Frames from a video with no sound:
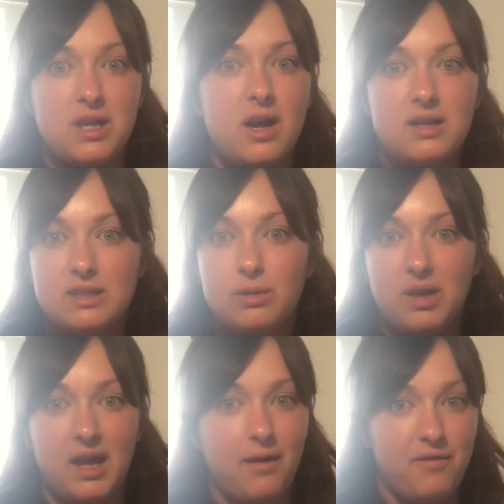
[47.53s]
that I still
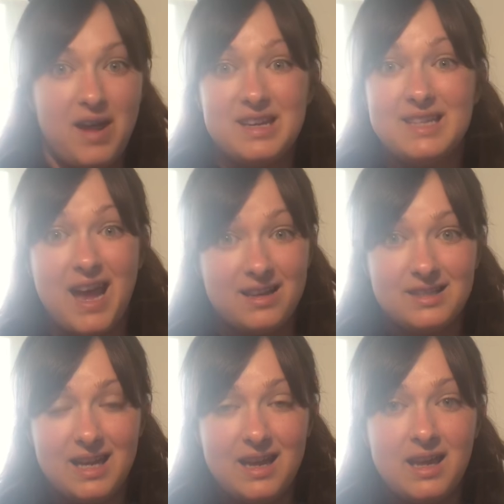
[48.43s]
think are
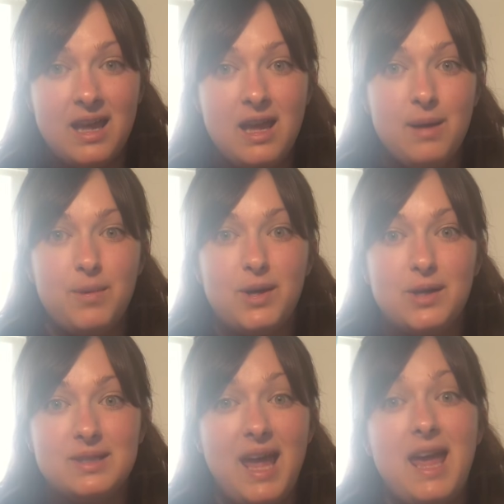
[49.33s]
fantastic.
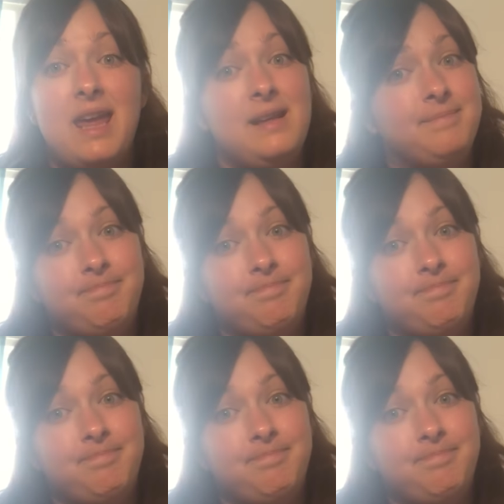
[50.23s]
Because hey,